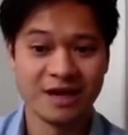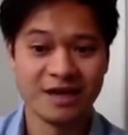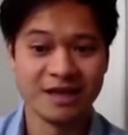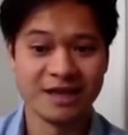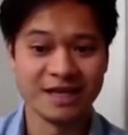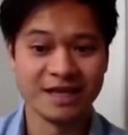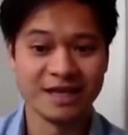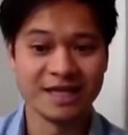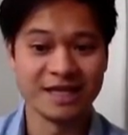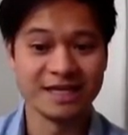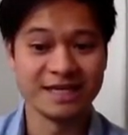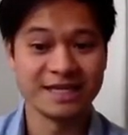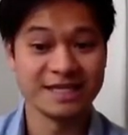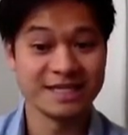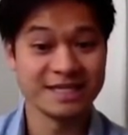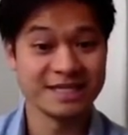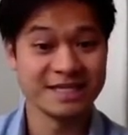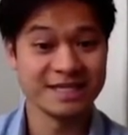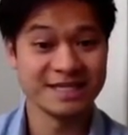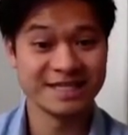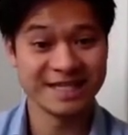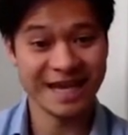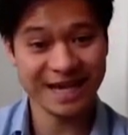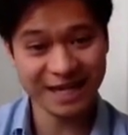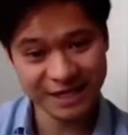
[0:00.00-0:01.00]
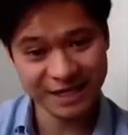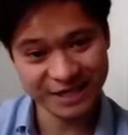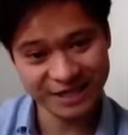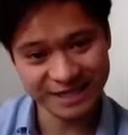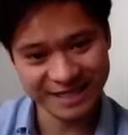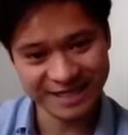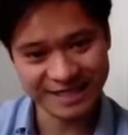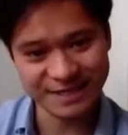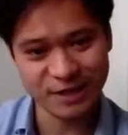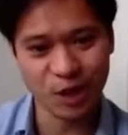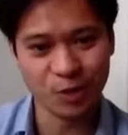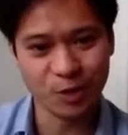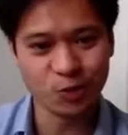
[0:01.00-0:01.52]
The second
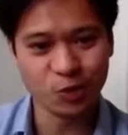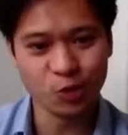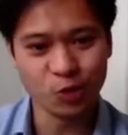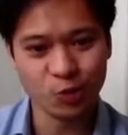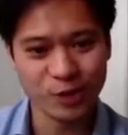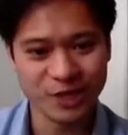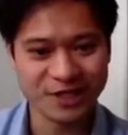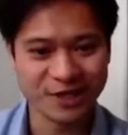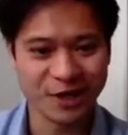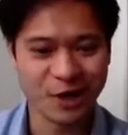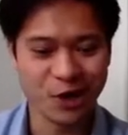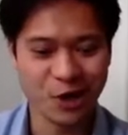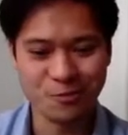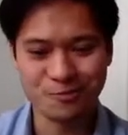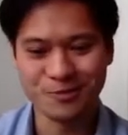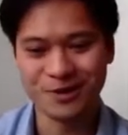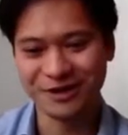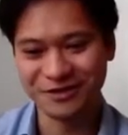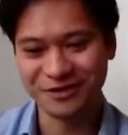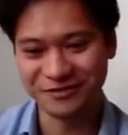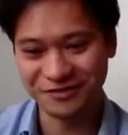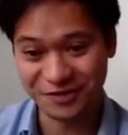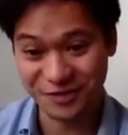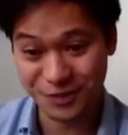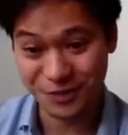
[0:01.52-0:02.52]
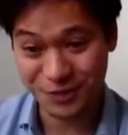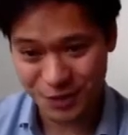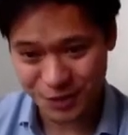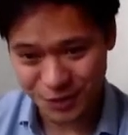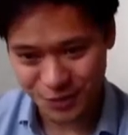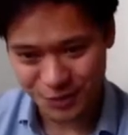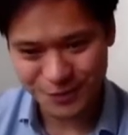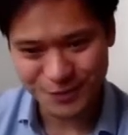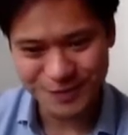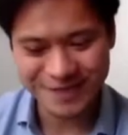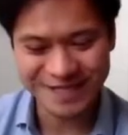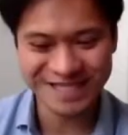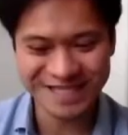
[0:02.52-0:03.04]
example, which I hope none of you
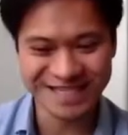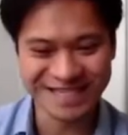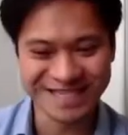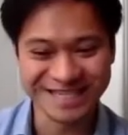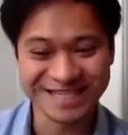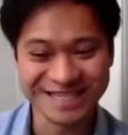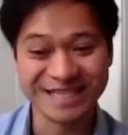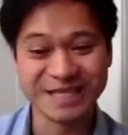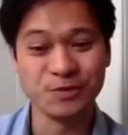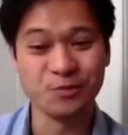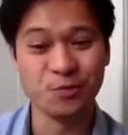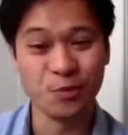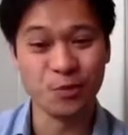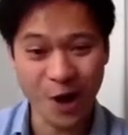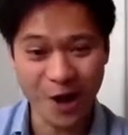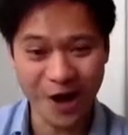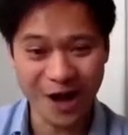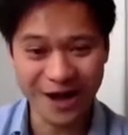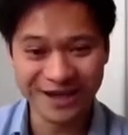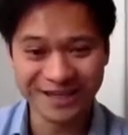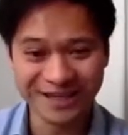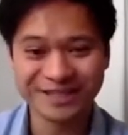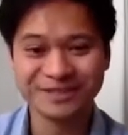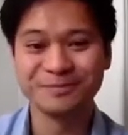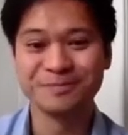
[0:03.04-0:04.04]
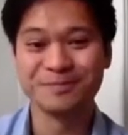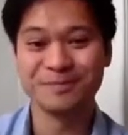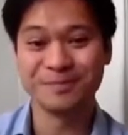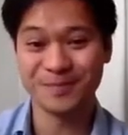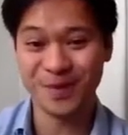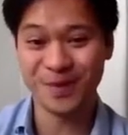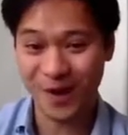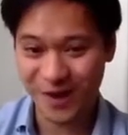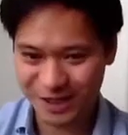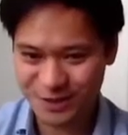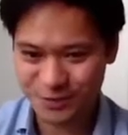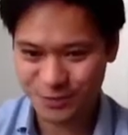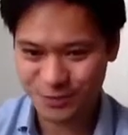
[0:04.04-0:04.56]
use, is the word
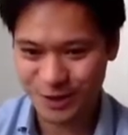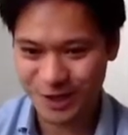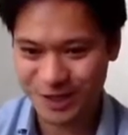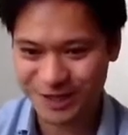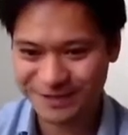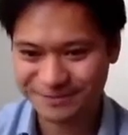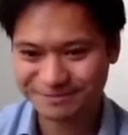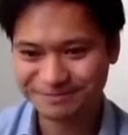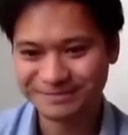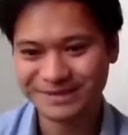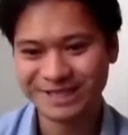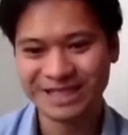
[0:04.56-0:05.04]
password.